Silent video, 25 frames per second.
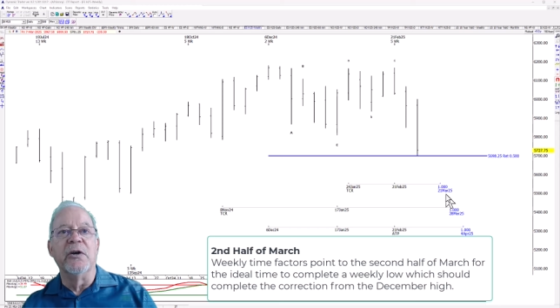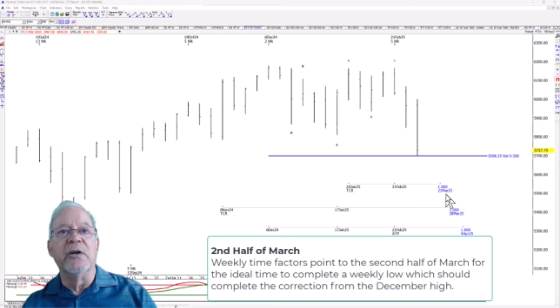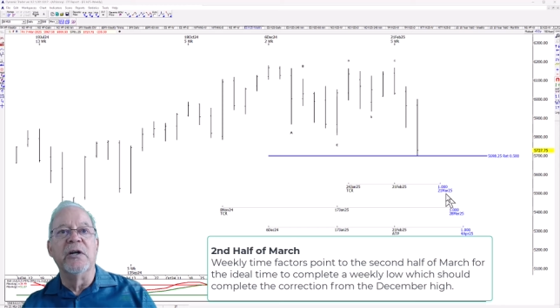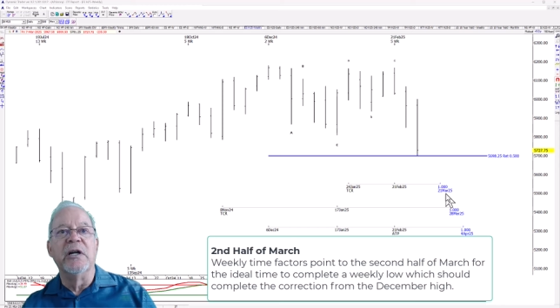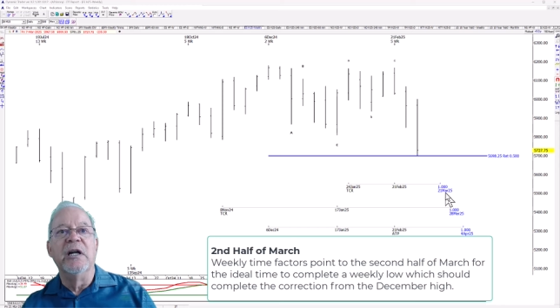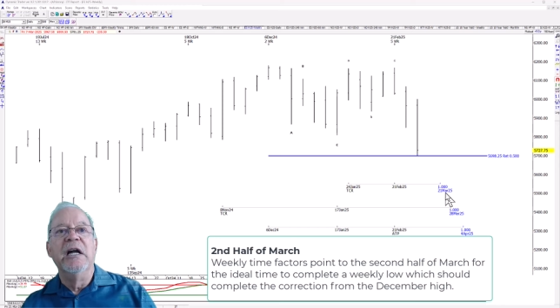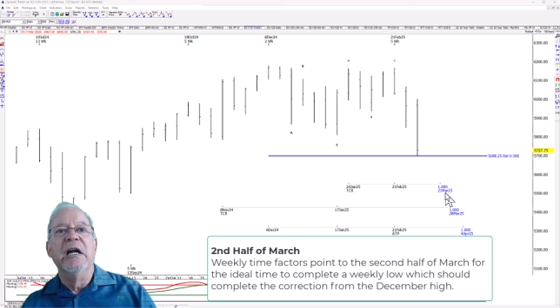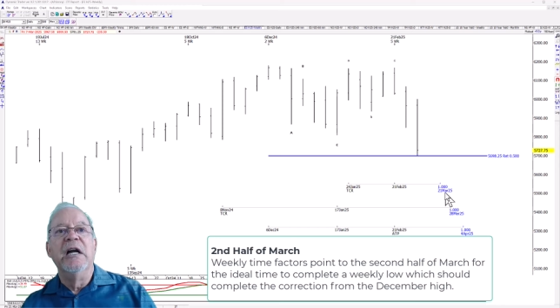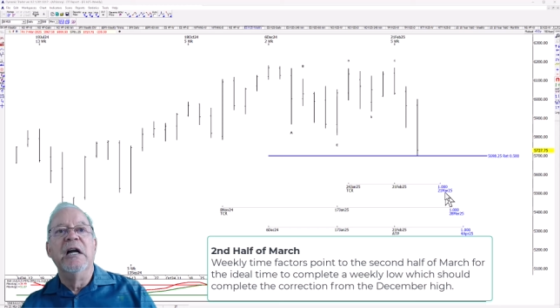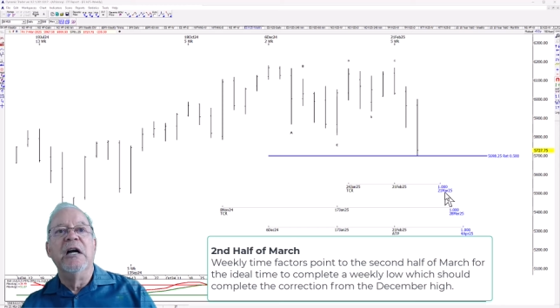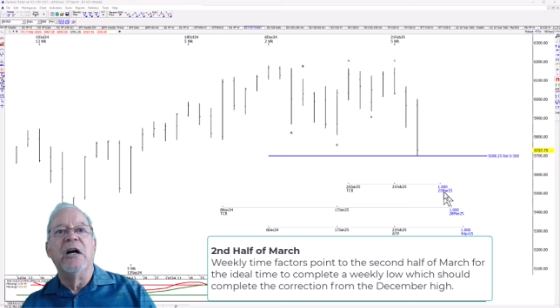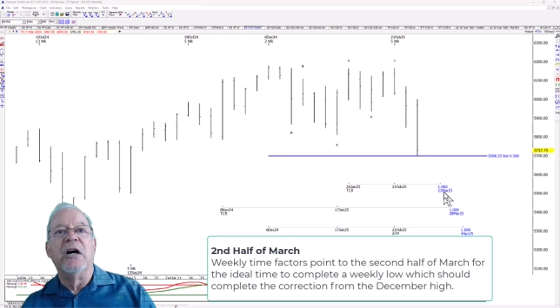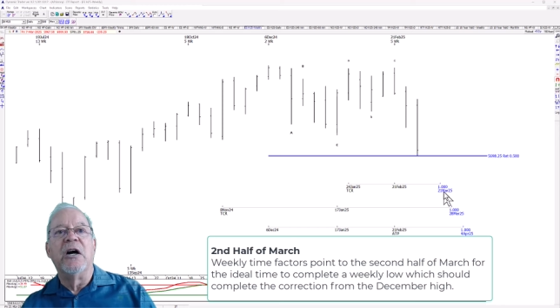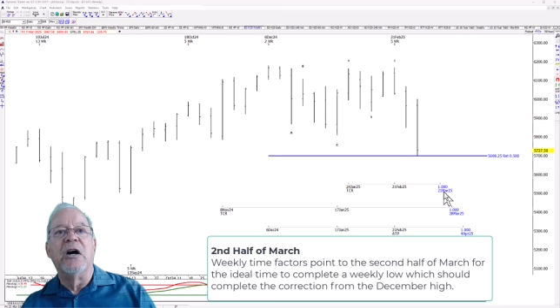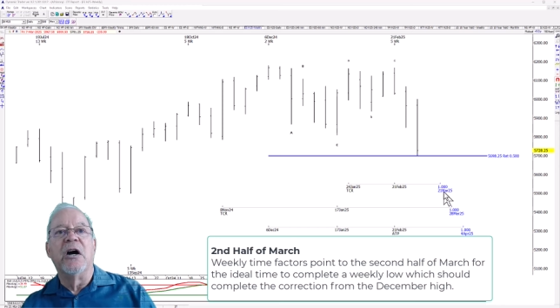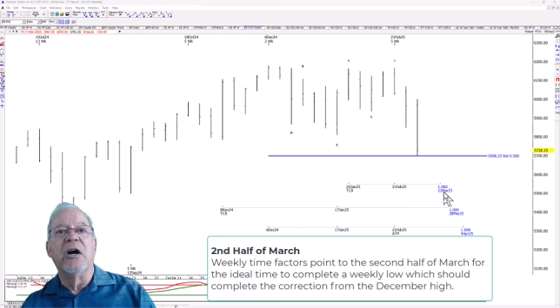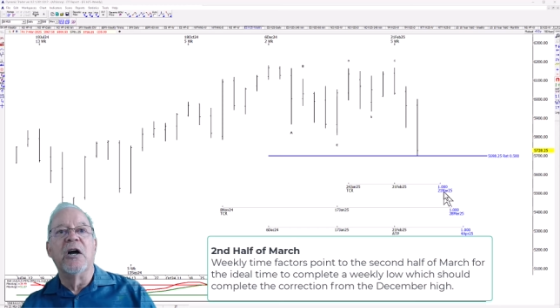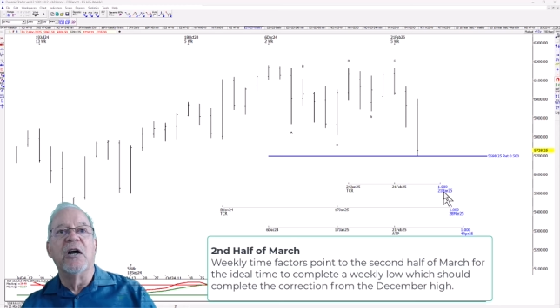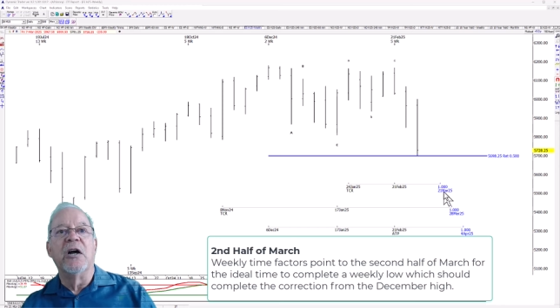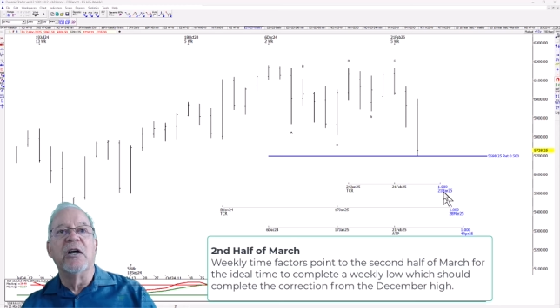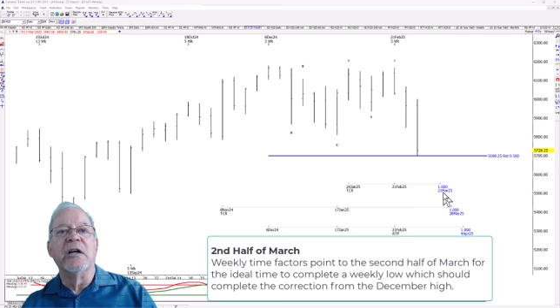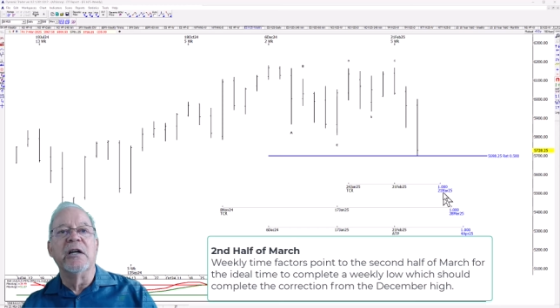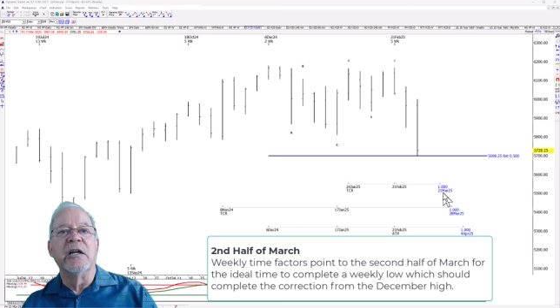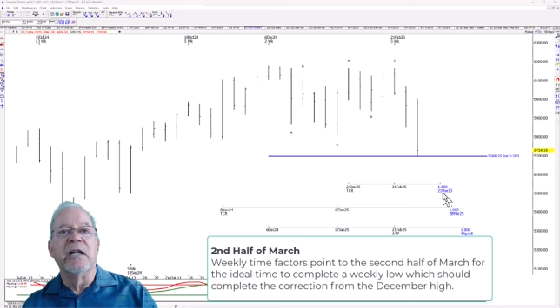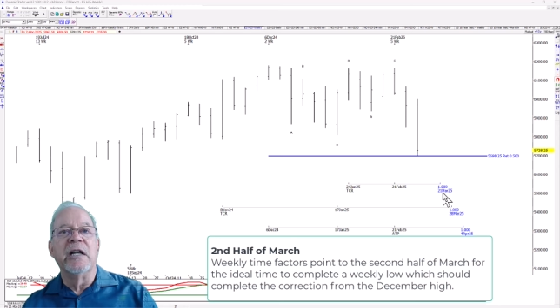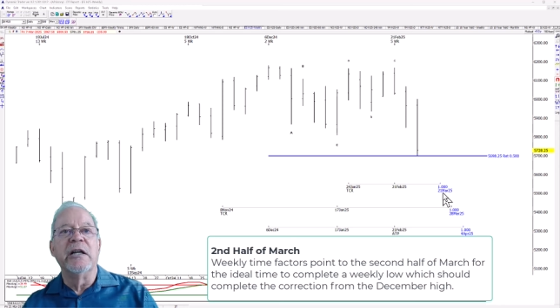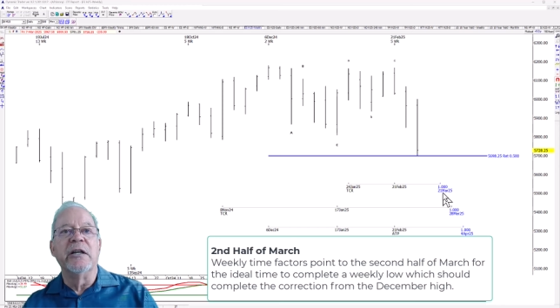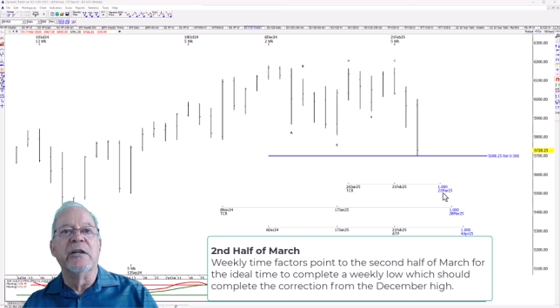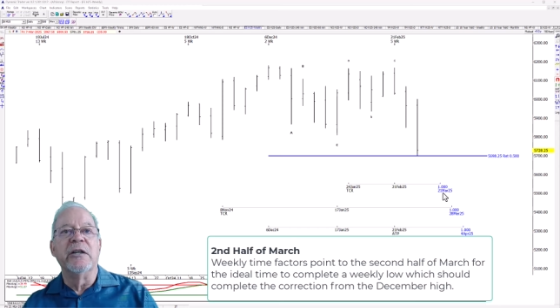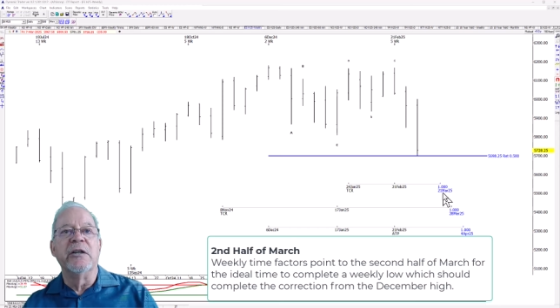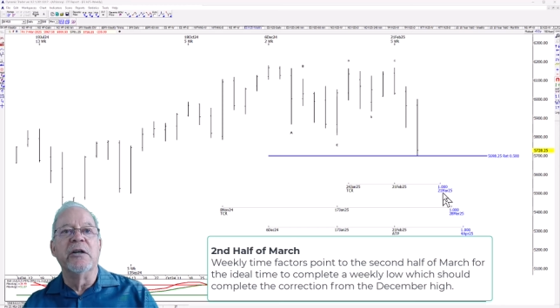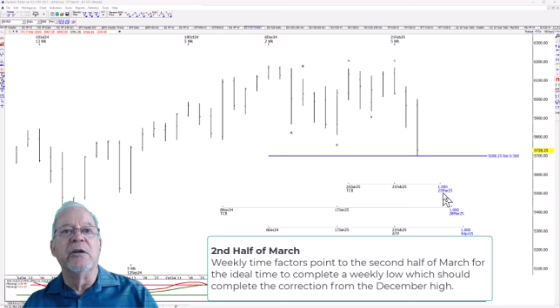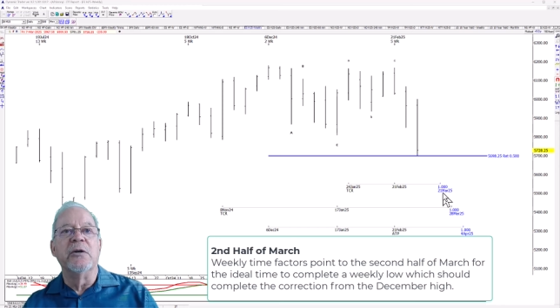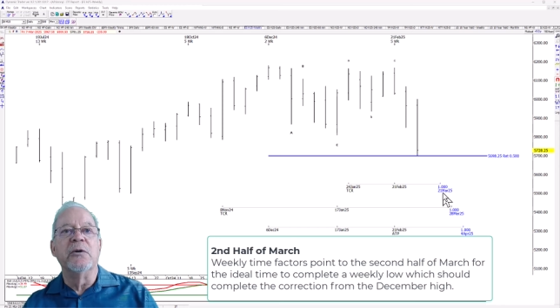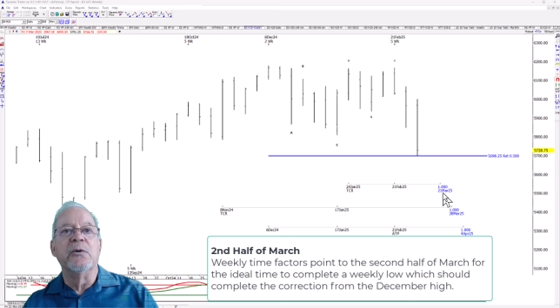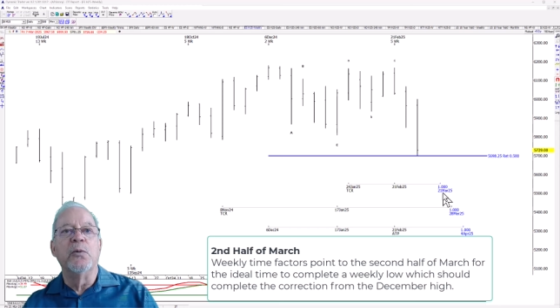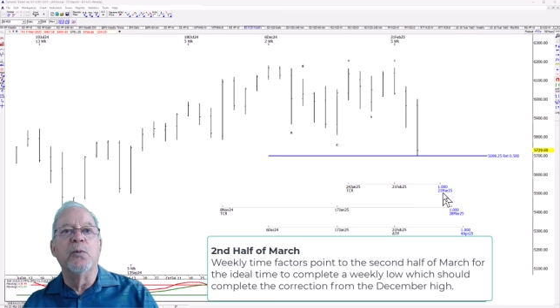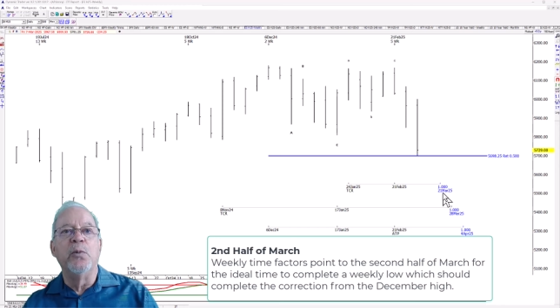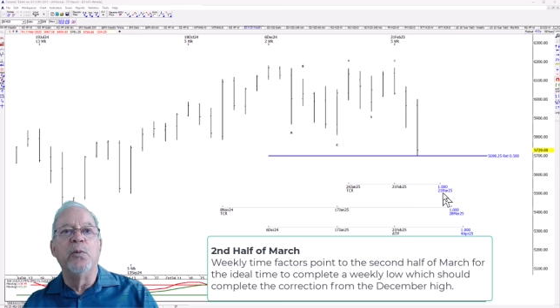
are in the week